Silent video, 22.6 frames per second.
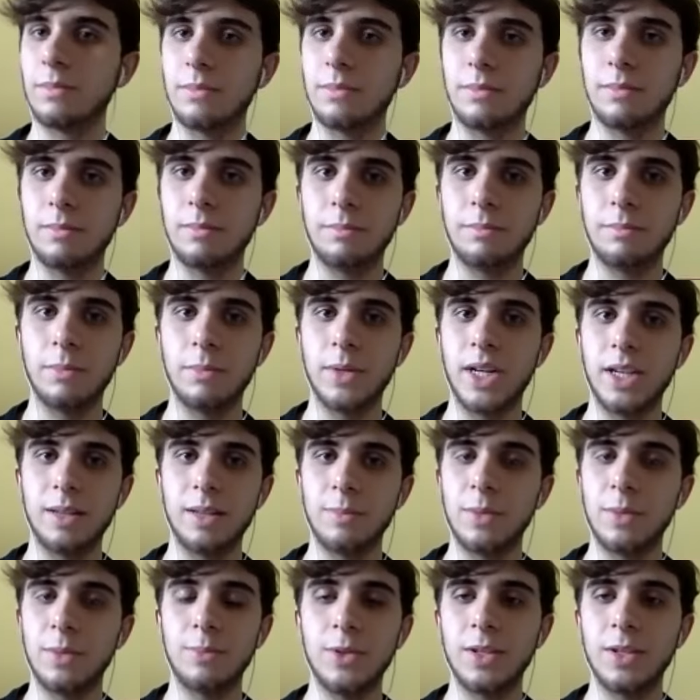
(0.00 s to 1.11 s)

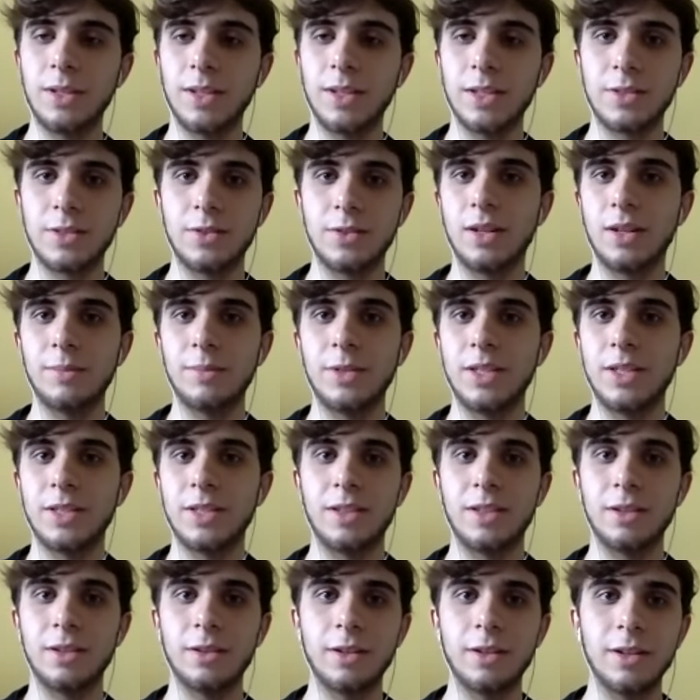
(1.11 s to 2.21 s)
Miami being as dominant as
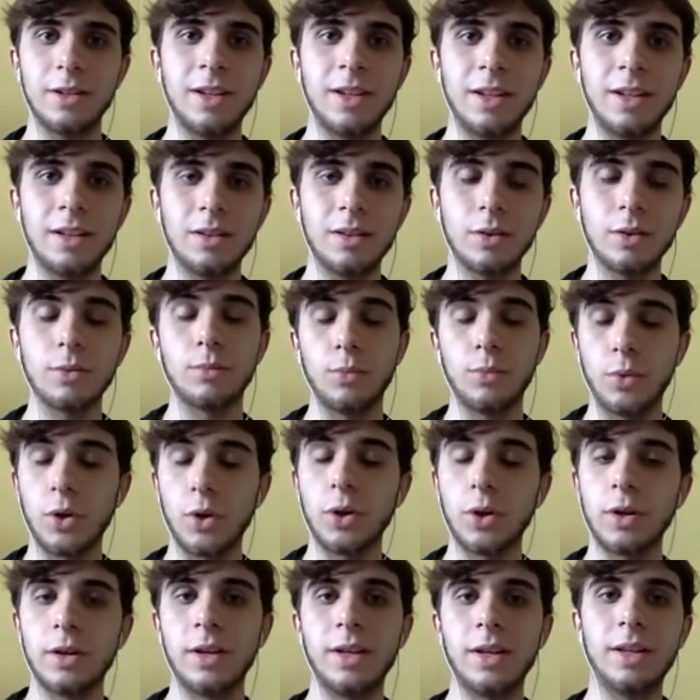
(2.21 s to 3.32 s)
they are or
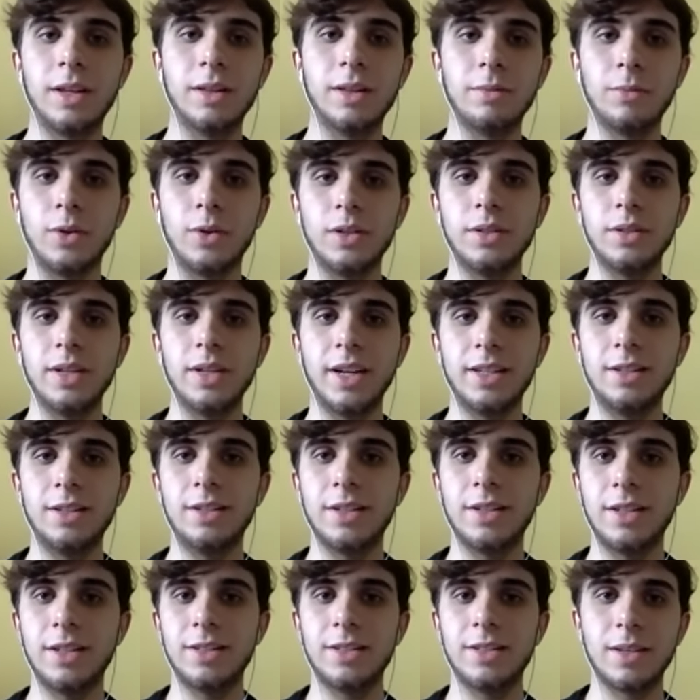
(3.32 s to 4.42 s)
were, won
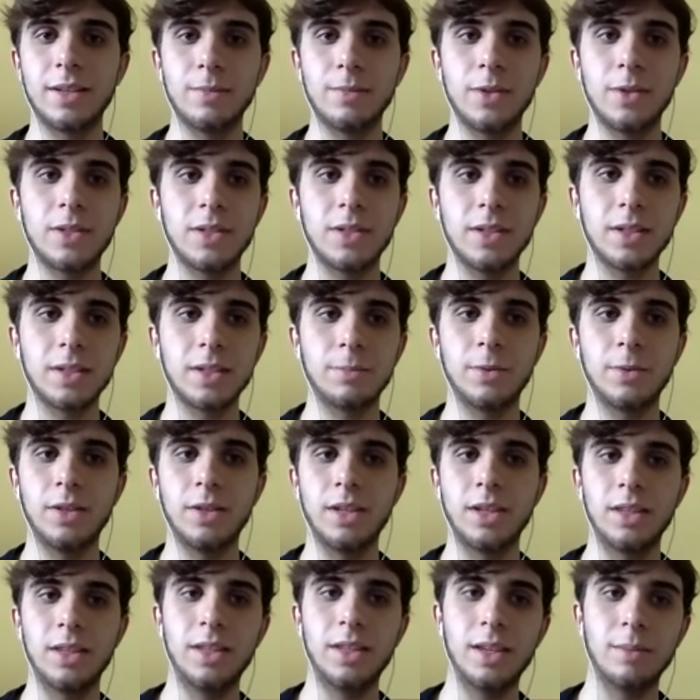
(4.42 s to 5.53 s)
99-76,
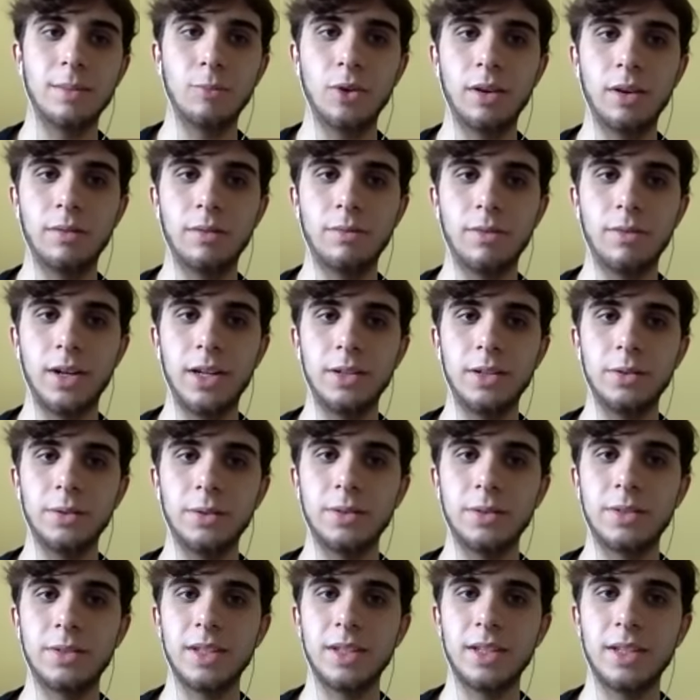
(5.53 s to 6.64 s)
playing in the NBA
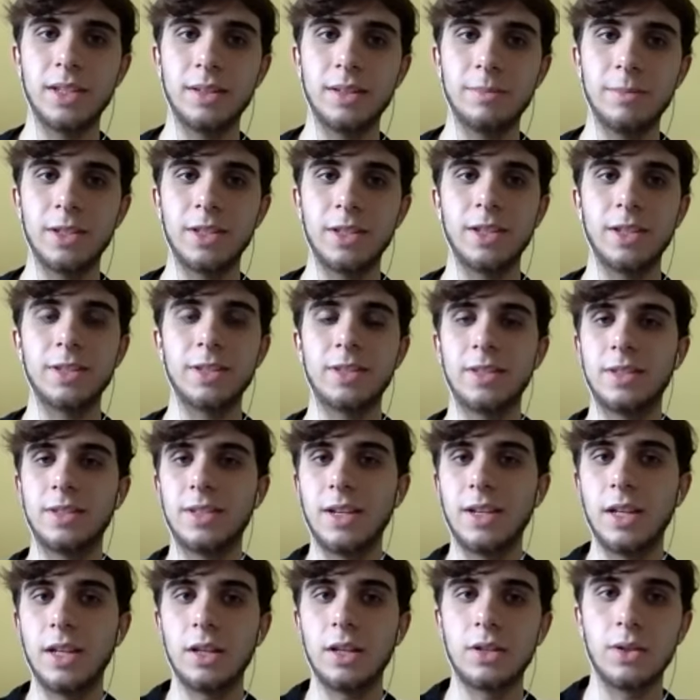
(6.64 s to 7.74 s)
Finals against the
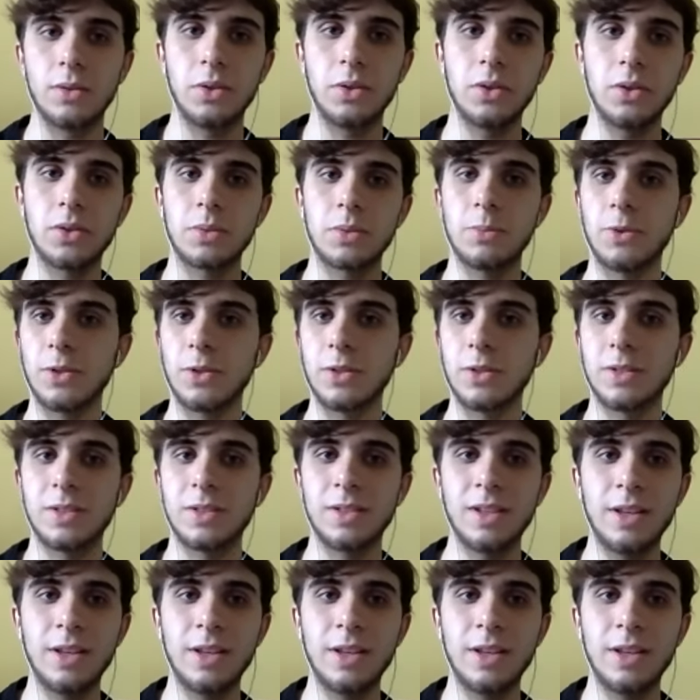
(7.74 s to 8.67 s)
San Antonio Spurs.